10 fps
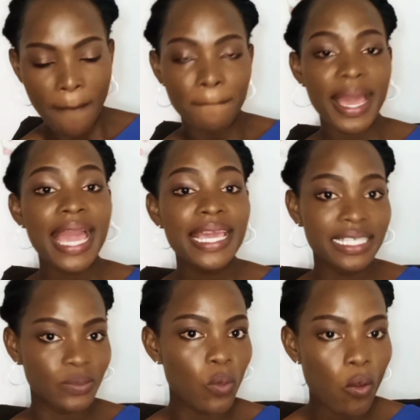Buy in
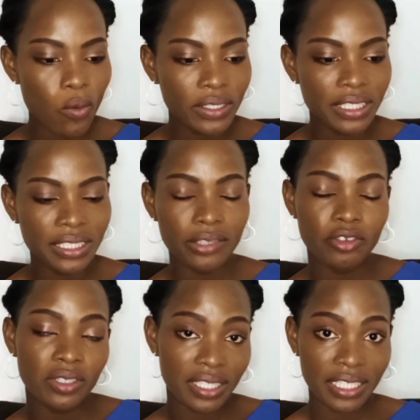small
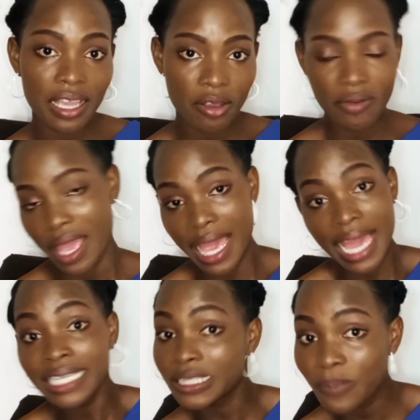quantities, sell
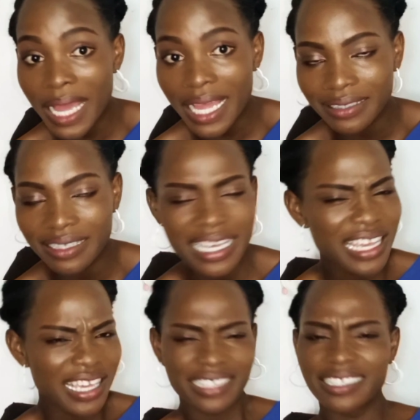and expand.
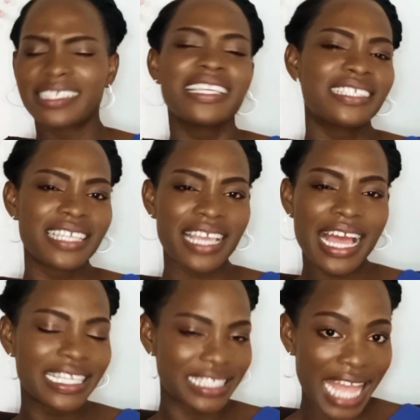It's as easy
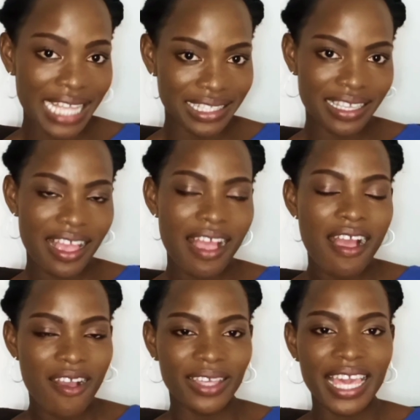as that.
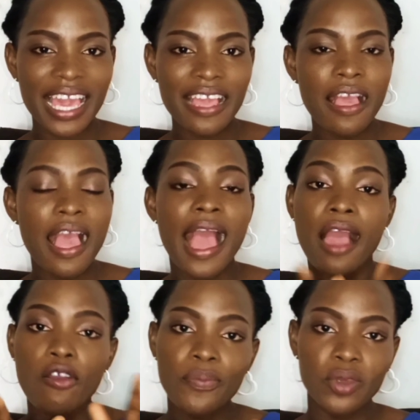Okay, I
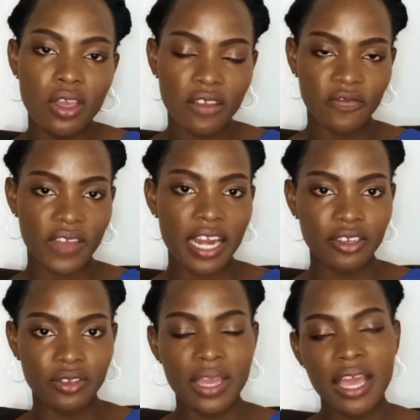hope you got
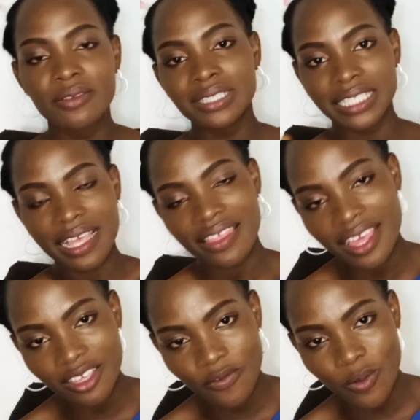value. I want to say
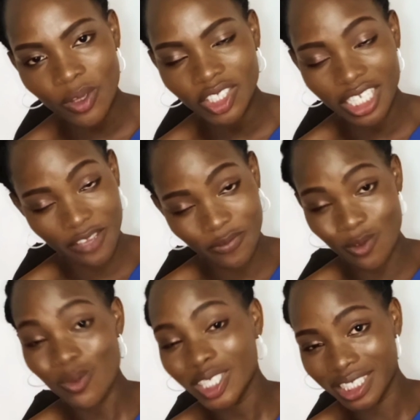thank you for watching. If you
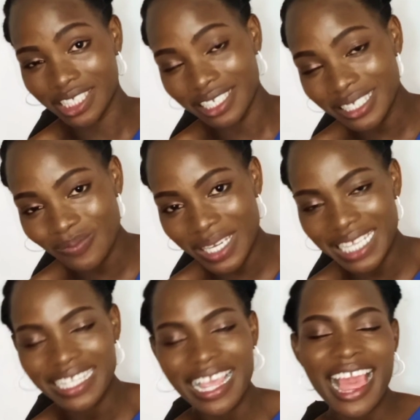watched to this
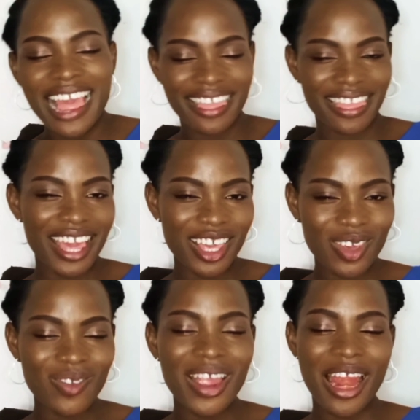minute, thank
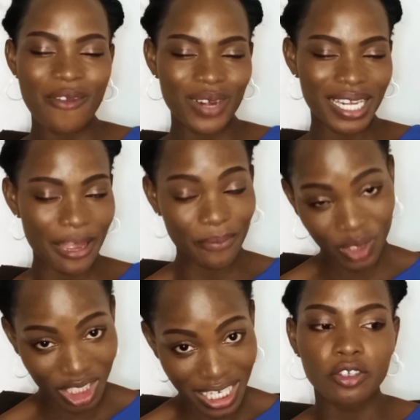you. I really
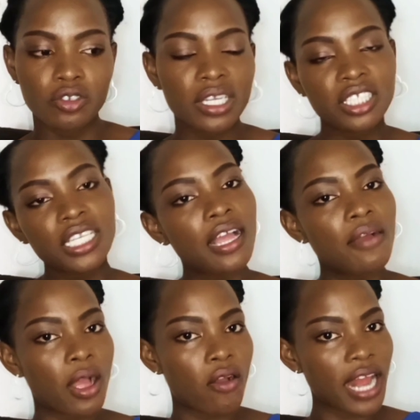appreciate it. You can check out
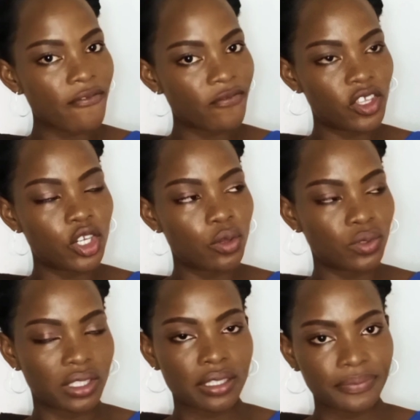my other
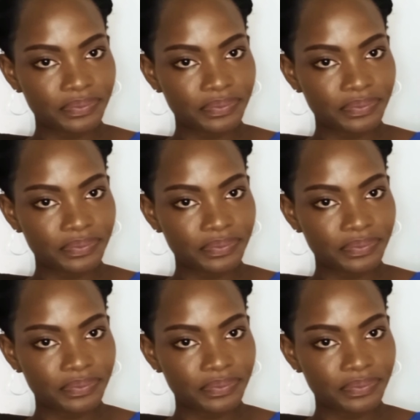videos